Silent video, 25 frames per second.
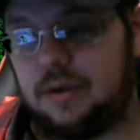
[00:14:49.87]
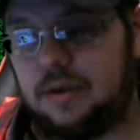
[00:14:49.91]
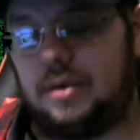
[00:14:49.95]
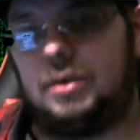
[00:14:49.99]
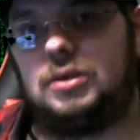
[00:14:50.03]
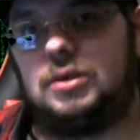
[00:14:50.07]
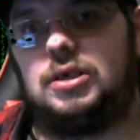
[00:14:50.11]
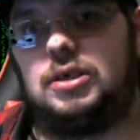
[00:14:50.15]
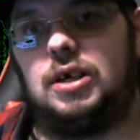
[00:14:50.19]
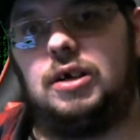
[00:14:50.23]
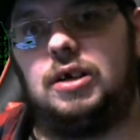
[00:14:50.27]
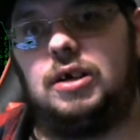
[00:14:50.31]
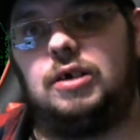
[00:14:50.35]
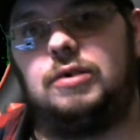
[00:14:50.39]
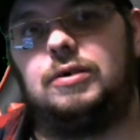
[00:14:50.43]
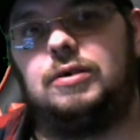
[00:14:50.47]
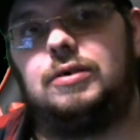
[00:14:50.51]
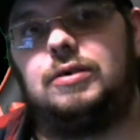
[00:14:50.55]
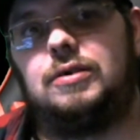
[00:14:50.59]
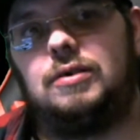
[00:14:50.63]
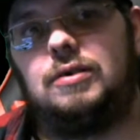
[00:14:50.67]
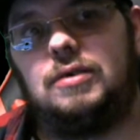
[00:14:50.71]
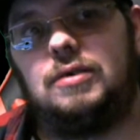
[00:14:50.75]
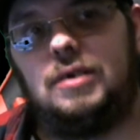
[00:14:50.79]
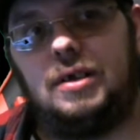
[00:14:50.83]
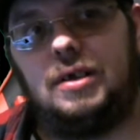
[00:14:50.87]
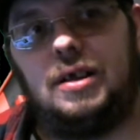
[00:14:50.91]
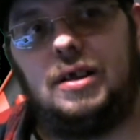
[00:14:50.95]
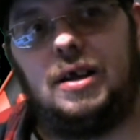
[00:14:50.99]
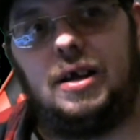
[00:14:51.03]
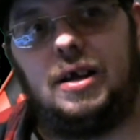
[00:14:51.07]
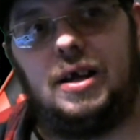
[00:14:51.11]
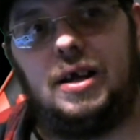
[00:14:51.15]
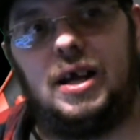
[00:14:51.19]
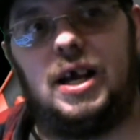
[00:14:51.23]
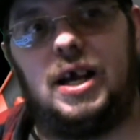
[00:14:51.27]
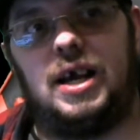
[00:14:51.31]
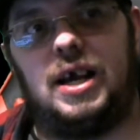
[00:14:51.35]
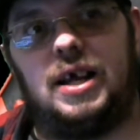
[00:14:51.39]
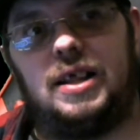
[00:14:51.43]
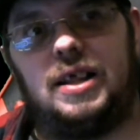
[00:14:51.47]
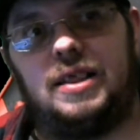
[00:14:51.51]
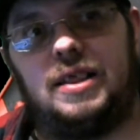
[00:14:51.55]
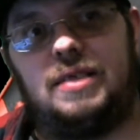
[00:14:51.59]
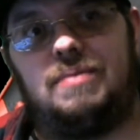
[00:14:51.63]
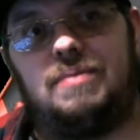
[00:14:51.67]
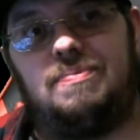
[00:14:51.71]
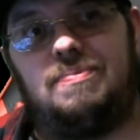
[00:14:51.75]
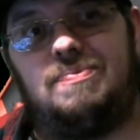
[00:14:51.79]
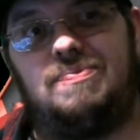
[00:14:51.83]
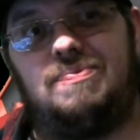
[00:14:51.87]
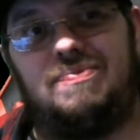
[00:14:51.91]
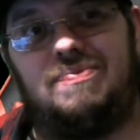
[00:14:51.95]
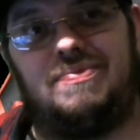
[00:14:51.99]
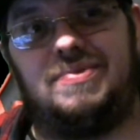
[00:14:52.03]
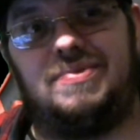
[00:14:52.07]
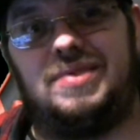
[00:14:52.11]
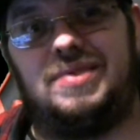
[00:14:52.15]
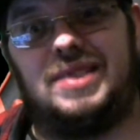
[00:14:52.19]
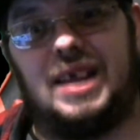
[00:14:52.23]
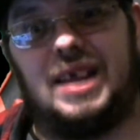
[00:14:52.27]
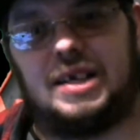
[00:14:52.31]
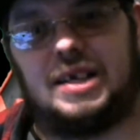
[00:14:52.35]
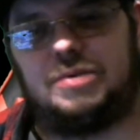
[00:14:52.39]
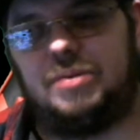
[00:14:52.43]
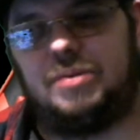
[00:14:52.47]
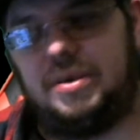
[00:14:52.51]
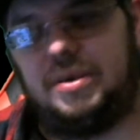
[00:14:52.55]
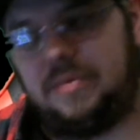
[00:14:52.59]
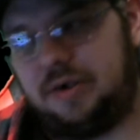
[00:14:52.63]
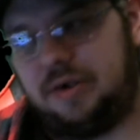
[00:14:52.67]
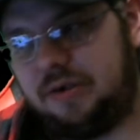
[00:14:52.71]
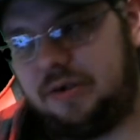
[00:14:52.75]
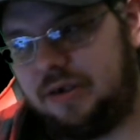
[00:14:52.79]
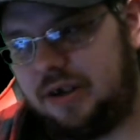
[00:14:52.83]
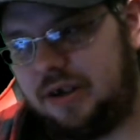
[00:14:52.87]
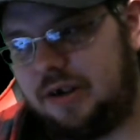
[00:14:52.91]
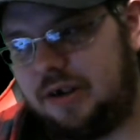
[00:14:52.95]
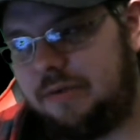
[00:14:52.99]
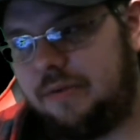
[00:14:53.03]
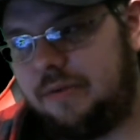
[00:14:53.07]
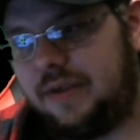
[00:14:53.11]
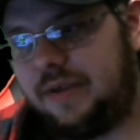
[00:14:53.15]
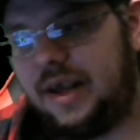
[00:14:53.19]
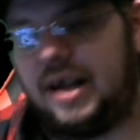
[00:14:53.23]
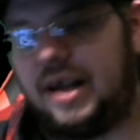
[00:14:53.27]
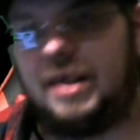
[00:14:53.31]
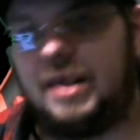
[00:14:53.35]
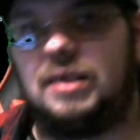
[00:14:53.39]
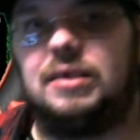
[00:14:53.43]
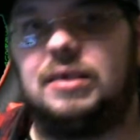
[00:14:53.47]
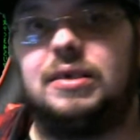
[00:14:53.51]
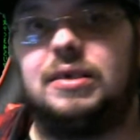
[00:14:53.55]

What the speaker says: So that's what I'm going to go with that.